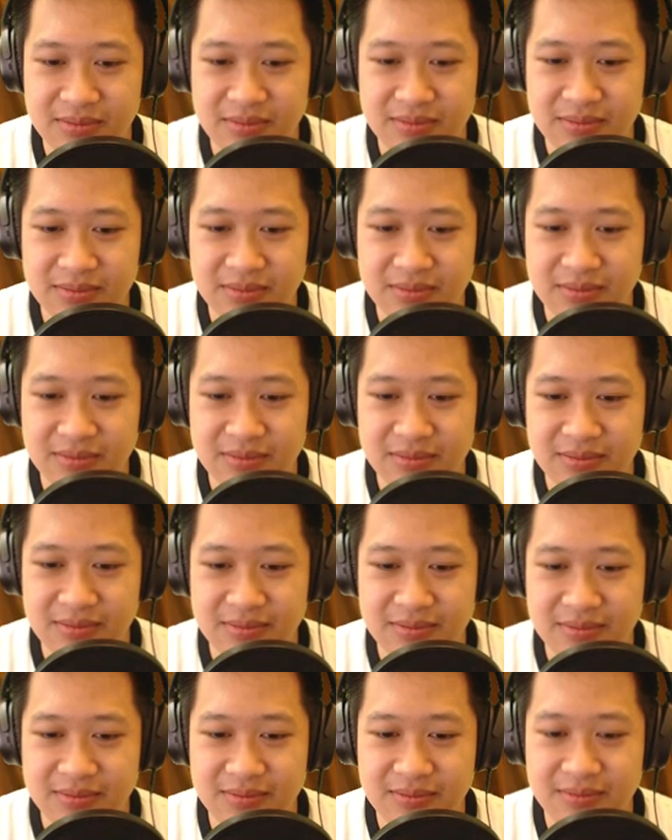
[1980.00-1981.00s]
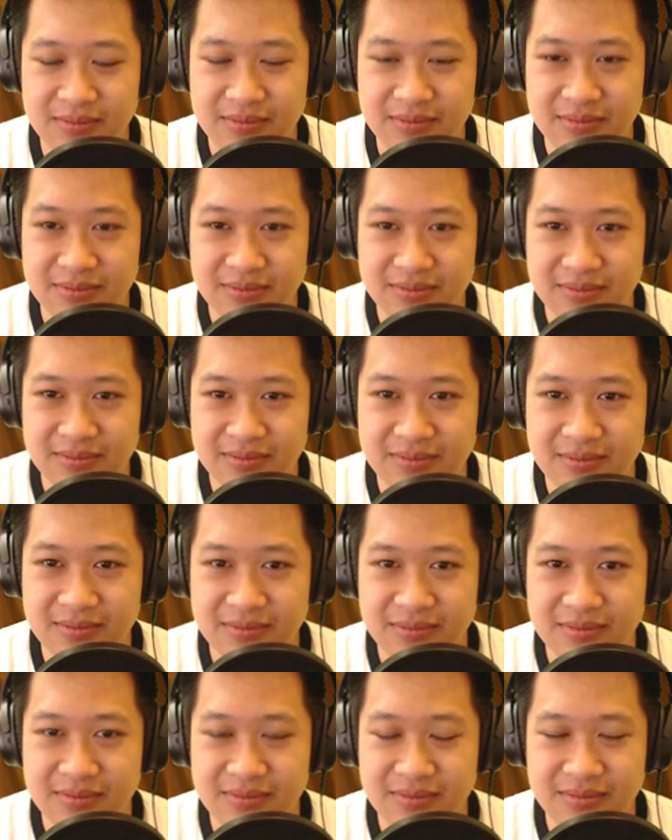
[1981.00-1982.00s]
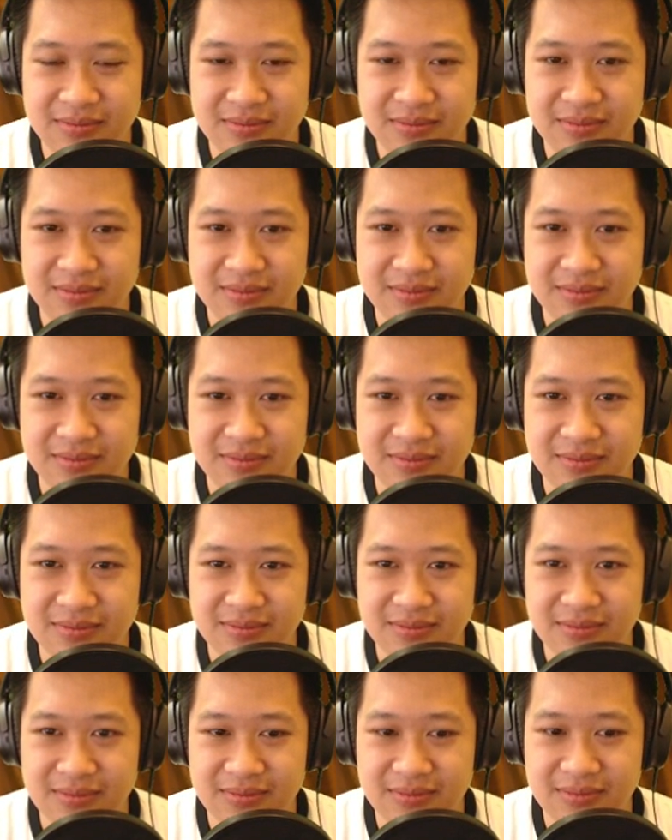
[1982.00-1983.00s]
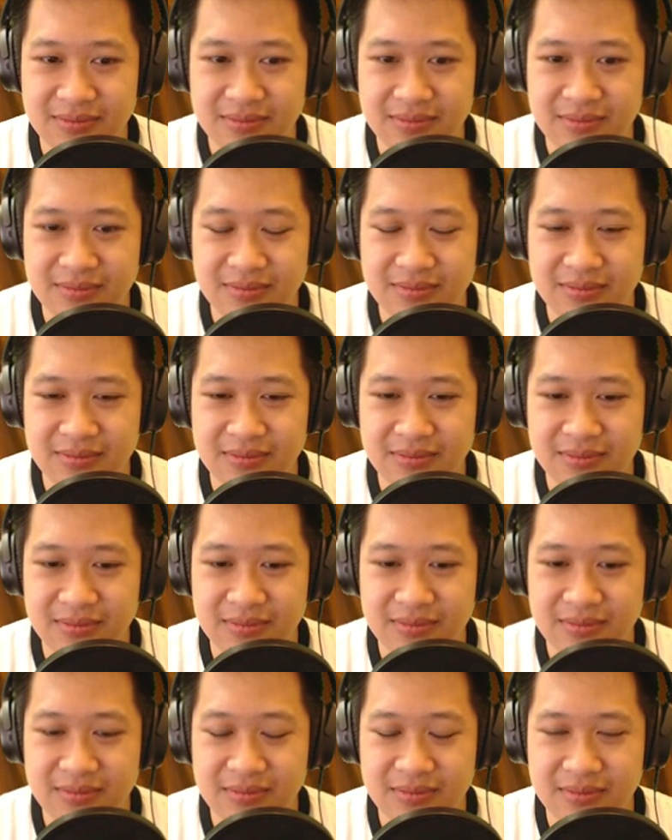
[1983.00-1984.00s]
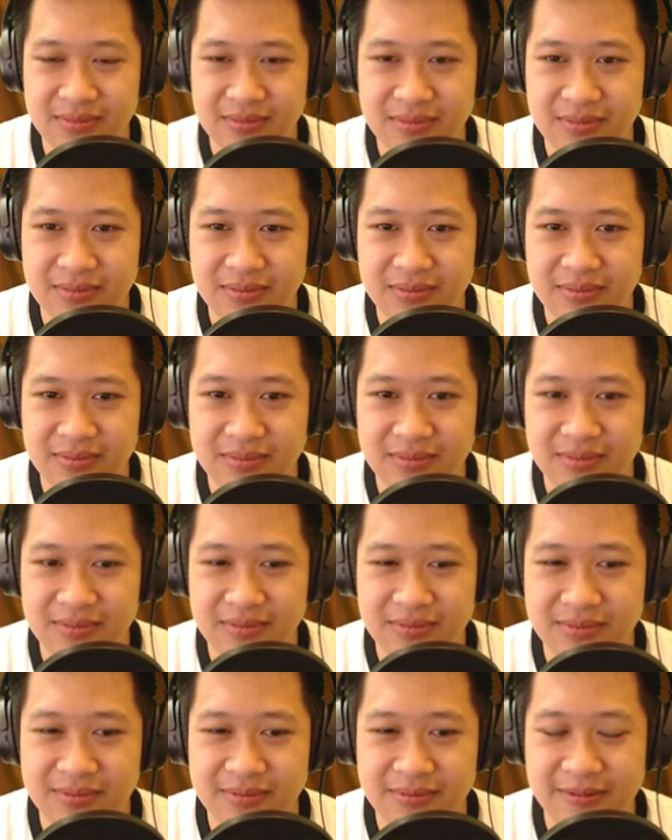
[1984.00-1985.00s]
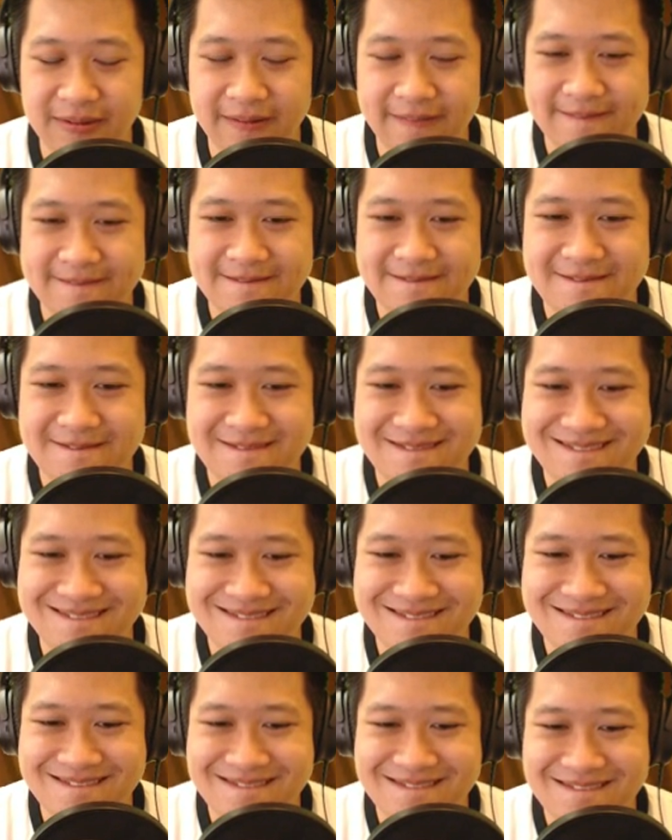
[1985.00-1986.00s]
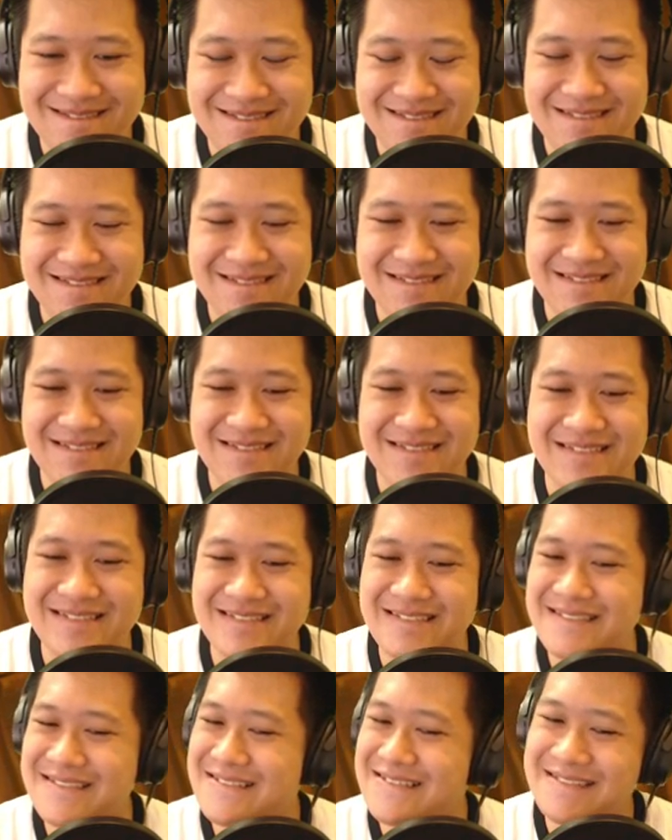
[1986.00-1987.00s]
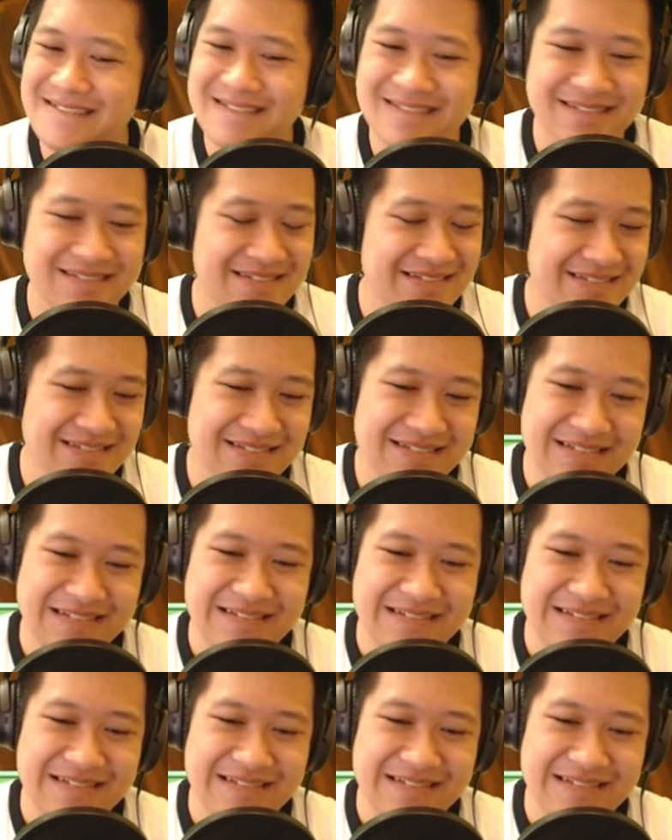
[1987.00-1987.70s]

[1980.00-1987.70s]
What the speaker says: No one is speaking in this clip.